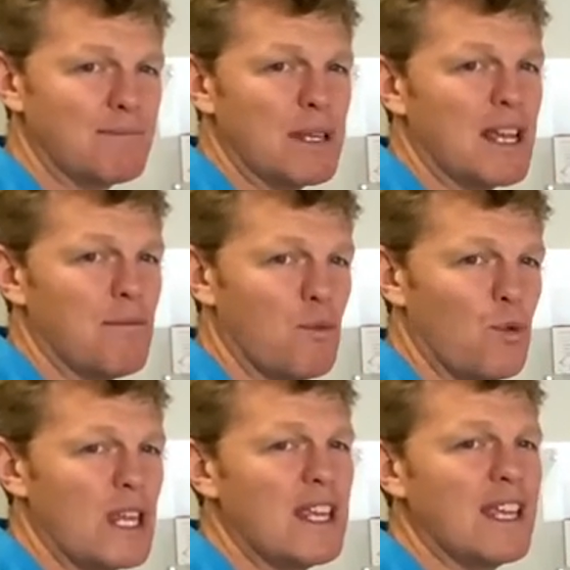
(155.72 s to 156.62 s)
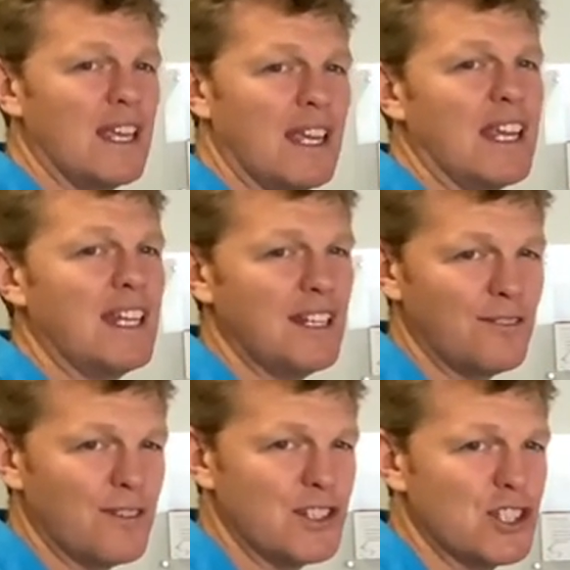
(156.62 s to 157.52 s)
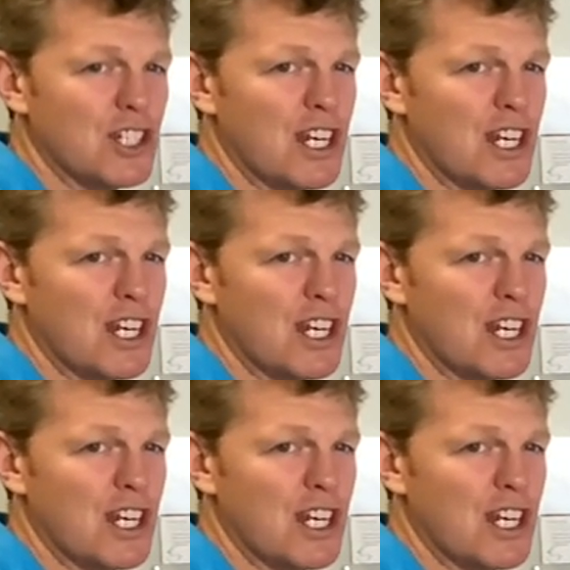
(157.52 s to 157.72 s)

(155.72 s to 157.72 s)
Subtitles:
become weak, inefficient,